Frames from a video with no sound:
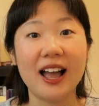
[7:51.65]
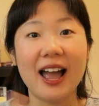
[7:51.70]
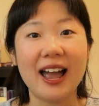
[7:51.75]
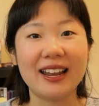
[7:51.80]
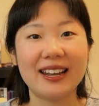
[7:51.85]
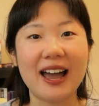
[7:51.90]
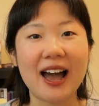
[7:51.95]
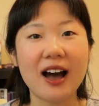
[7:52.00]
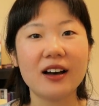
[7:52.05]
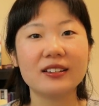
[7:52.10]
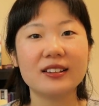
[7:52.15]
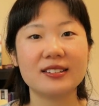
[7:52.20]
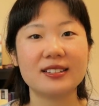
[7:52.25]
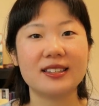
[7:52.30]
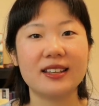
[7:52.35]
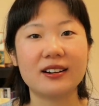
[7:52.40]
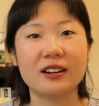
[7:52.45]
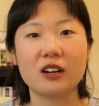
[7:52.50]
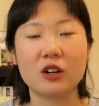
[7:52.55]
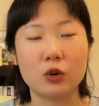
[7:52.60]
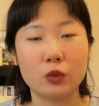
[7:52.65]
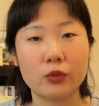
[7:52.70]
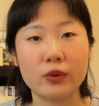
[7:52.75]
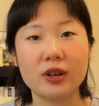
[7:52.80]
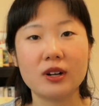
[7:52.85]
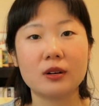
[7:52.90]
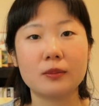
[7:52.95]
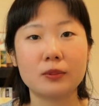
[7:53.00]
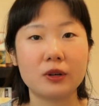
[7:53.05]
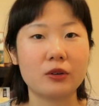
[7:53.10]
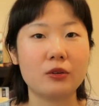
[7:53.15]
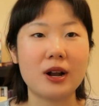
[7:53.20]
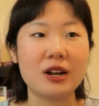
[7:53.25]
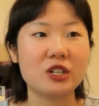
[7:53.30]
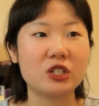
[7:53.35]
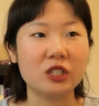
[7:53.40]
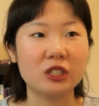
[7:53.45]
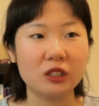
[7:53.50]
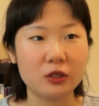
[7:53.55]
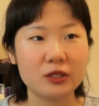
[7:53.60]
and how does their career
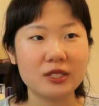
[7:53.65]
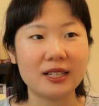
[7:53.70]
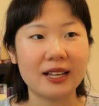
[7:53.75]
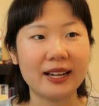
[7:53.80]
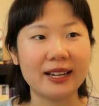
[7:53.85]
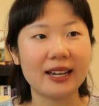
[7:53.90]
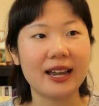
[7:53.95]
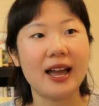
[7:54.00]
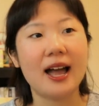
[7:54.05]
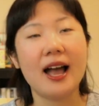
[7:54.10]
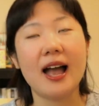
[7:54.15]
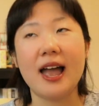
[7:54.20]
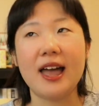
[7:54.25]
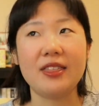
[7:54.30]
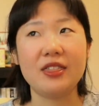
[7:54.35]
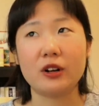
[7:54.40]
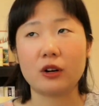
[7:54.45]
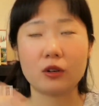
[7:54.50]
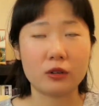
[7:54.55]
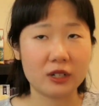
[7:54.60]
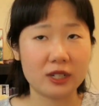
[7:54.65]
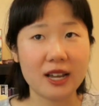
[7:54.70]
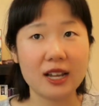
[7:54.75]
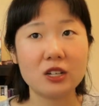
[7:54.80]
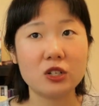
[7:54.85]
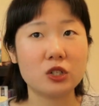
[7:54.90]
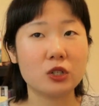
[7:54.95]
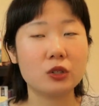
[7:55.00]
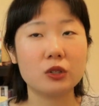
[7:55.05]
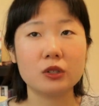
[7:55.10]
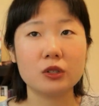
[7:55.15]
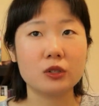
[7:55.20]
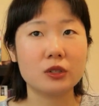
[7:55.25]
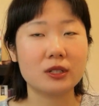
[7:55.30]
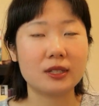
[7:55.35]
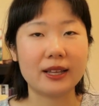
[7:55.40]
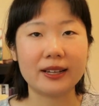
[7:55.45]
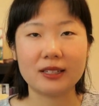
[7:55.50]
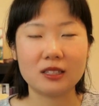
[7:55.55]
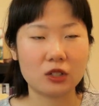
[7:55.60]
progression looks like and their
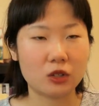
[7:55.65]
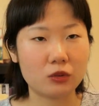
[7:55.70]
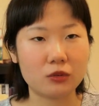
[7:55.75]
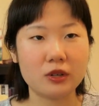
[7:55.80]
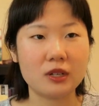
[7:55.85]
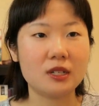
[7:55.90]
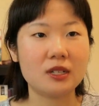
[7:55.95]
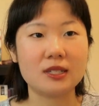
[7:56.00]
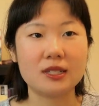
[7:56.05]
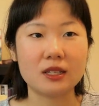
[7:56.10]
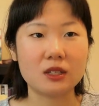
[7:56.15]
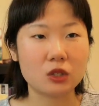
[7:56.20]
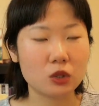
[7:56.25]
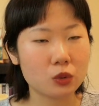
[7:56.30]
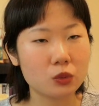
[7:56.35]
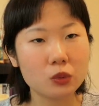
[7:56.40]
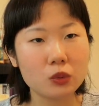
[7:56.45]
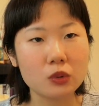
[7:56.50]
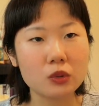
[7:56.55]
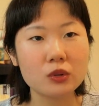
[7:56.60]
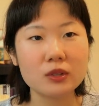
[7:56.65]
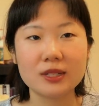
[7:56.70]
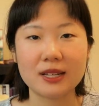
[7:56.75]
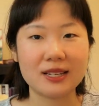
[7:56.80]
credentials like degrees and schools,